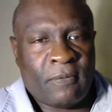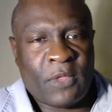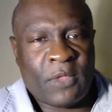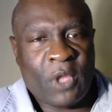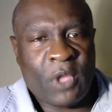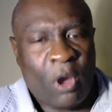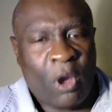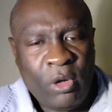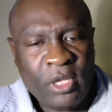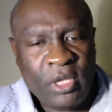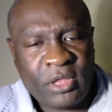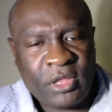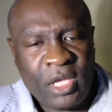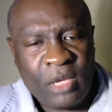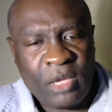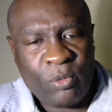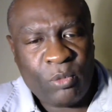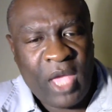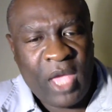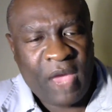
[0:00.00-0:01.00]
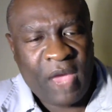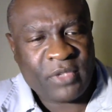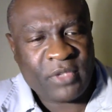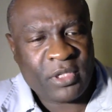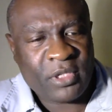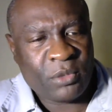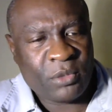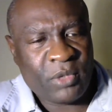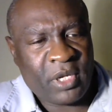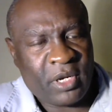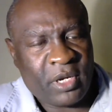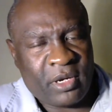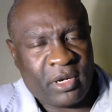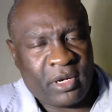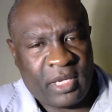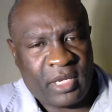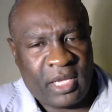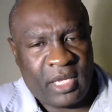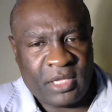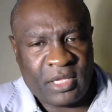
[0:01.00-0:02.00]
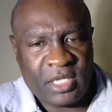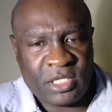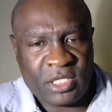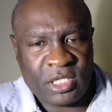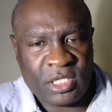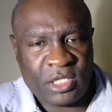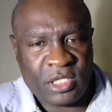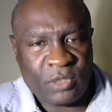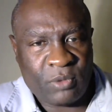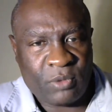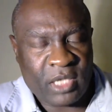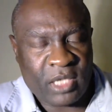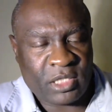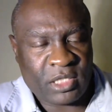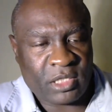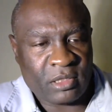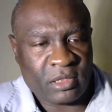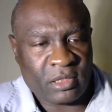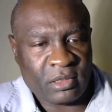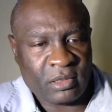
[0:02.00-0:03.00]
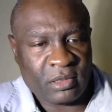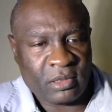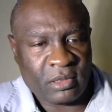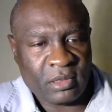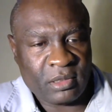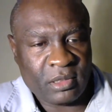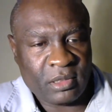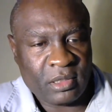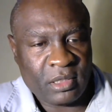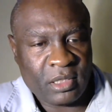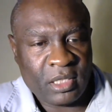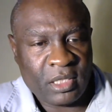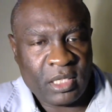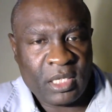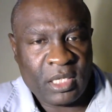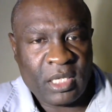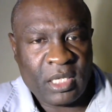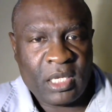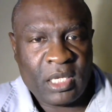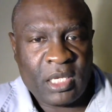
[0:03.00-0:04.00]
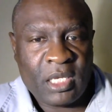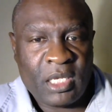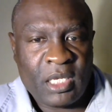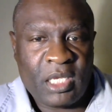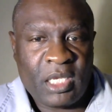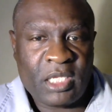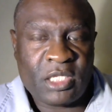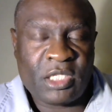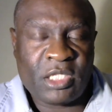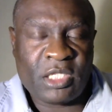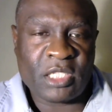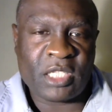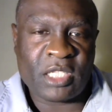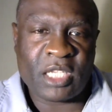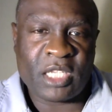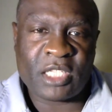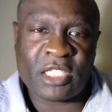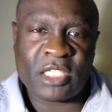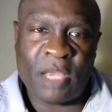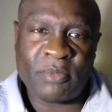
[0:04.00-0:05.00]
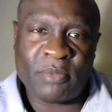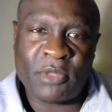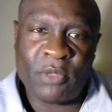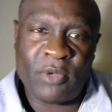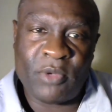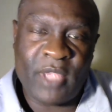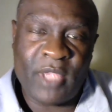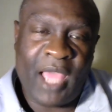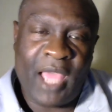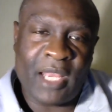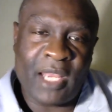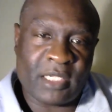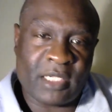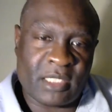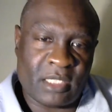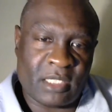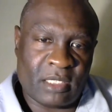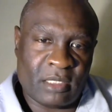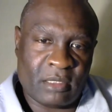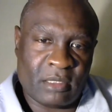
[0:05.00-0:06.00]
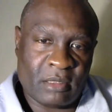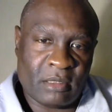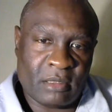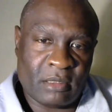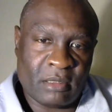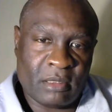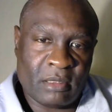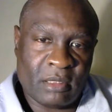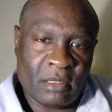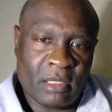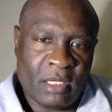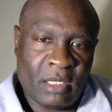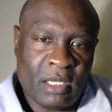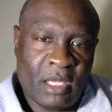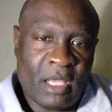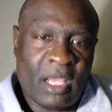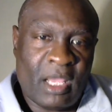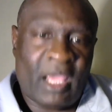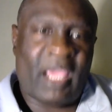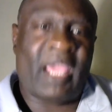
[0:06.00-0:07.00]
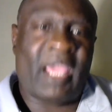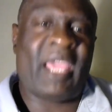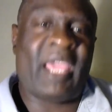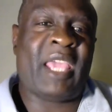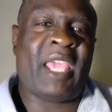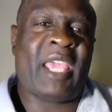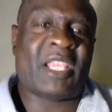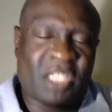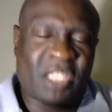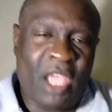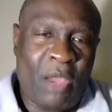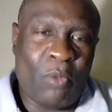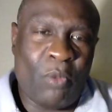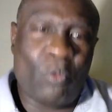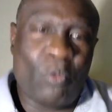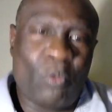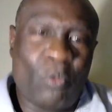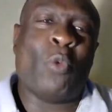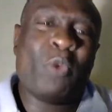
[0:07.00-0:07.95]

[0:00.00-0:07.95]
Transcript: The only thing we have to do here in this situation is just accept the reality. Accept